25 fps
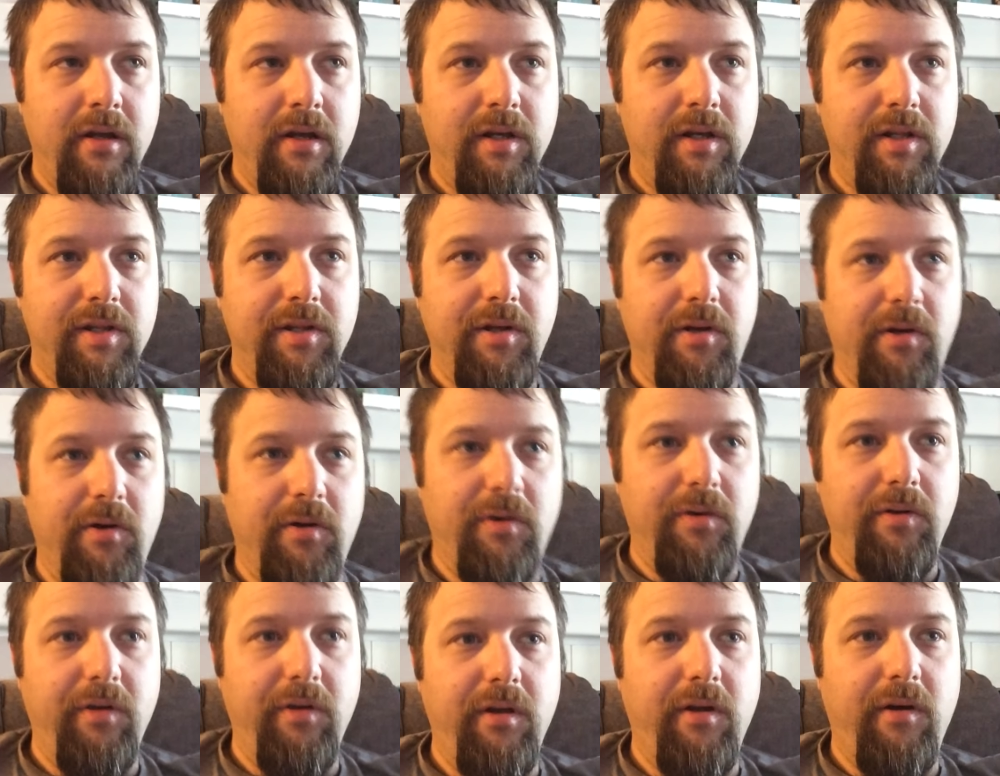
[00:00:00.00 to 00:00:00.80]

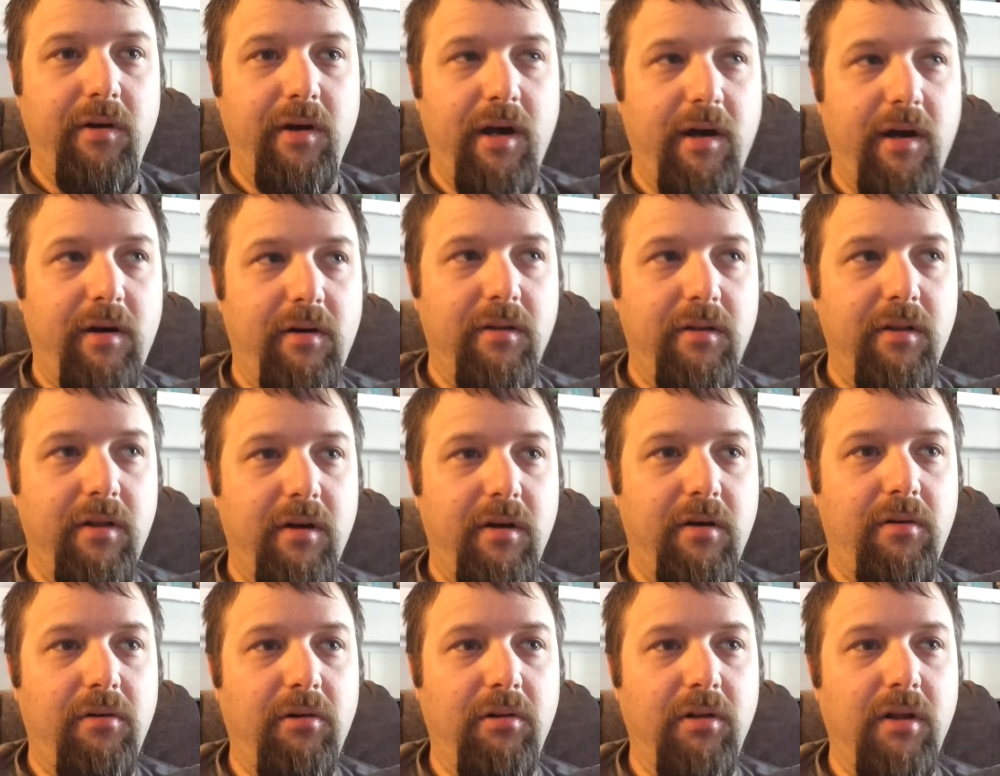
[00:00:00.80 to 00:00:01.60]
So you know how the
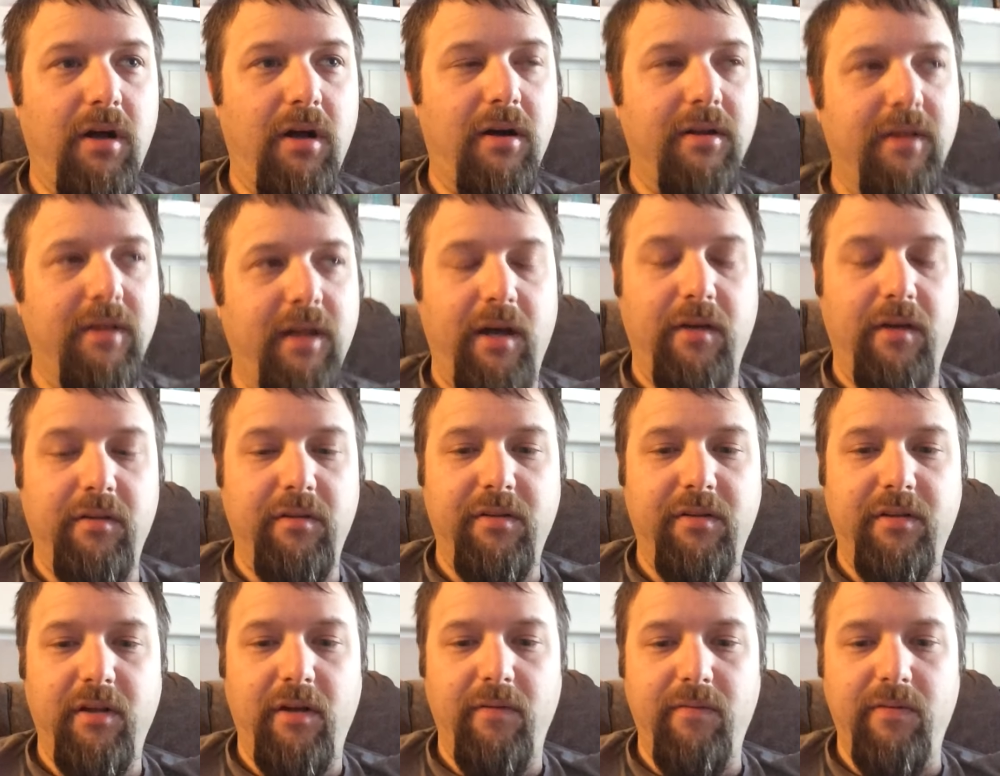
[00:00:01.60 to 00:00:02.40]
whole lockdown
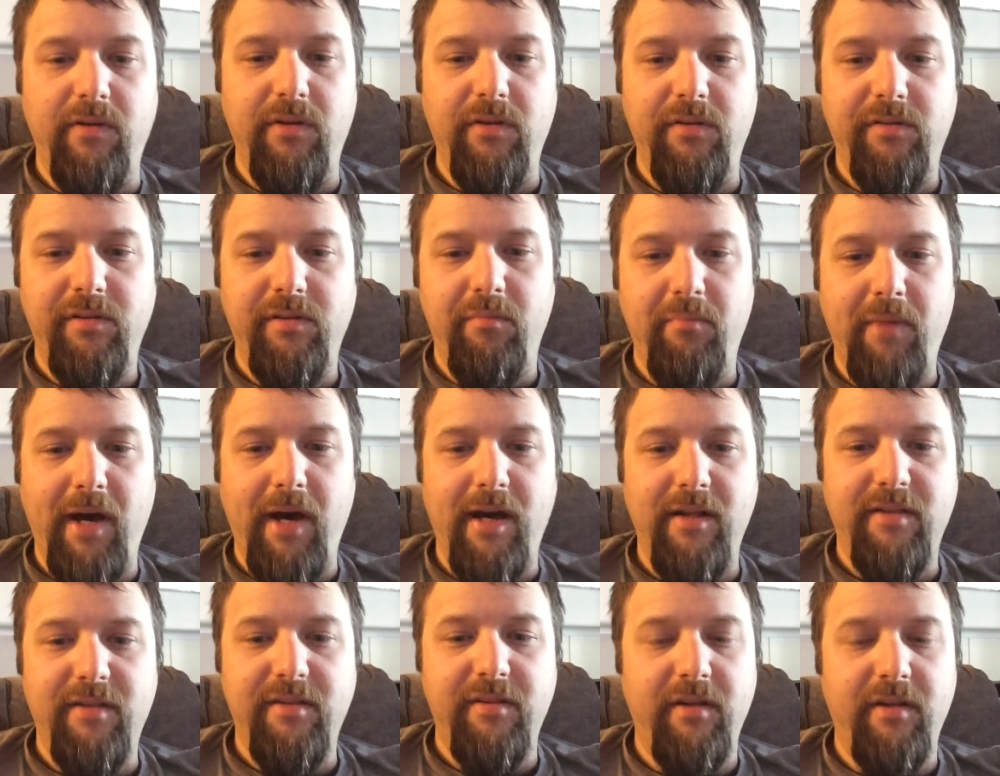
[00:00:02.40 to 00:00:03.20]
stuff is, the
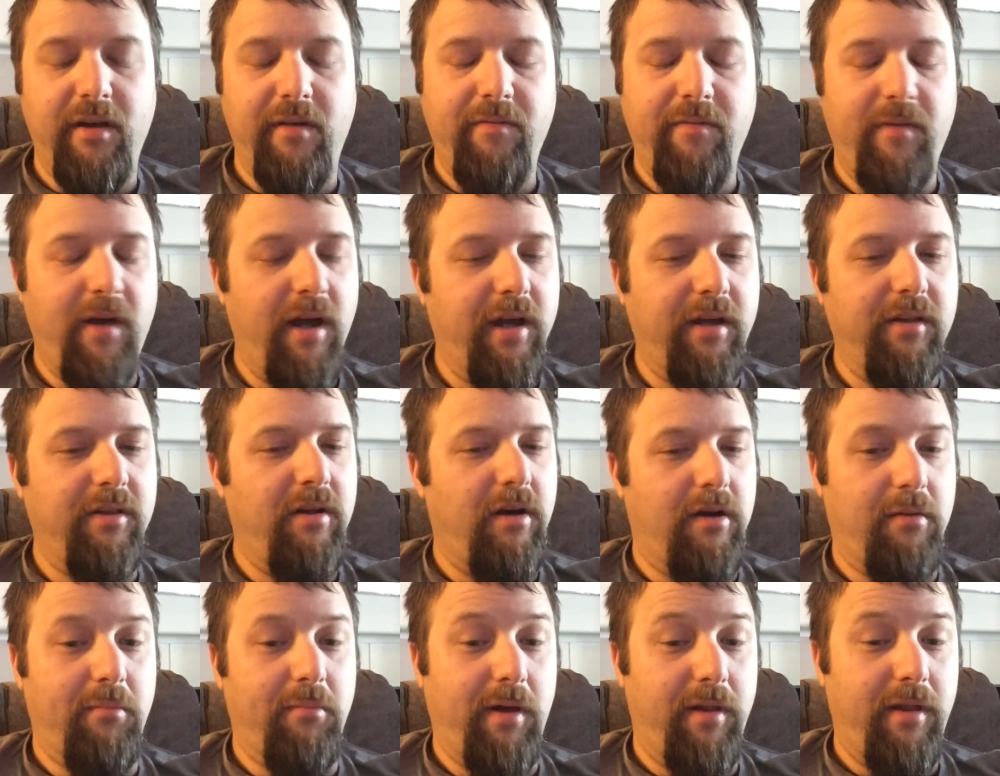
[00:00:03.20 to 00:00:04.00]
mask stuff. I can
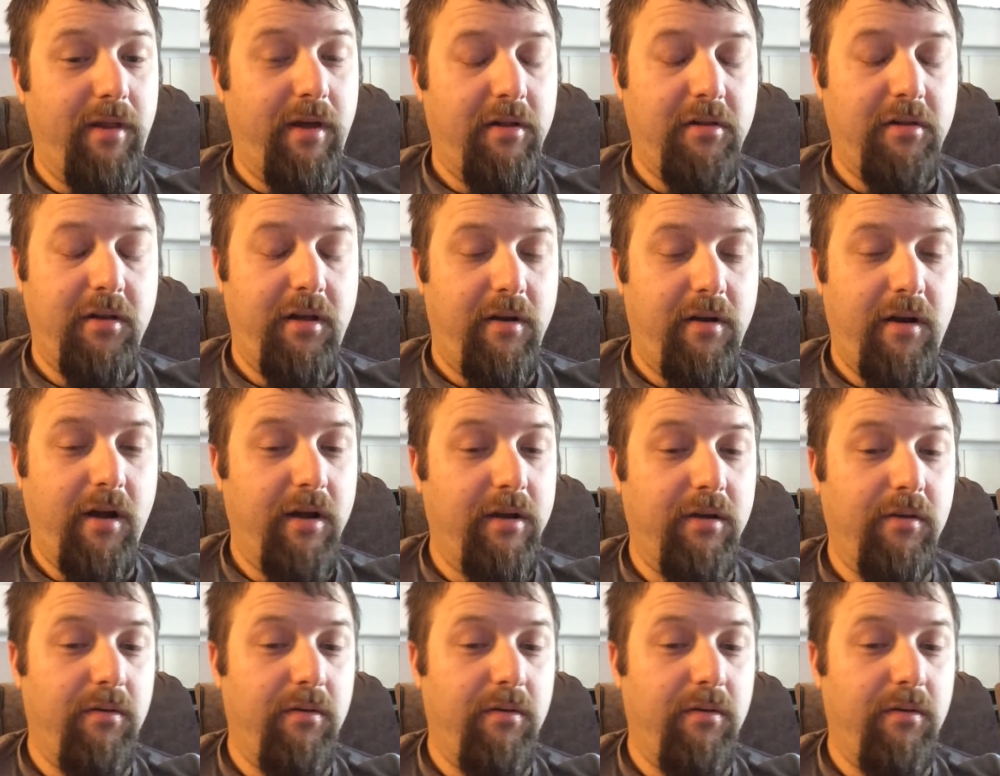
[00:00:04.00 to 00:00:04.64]
talk about that later.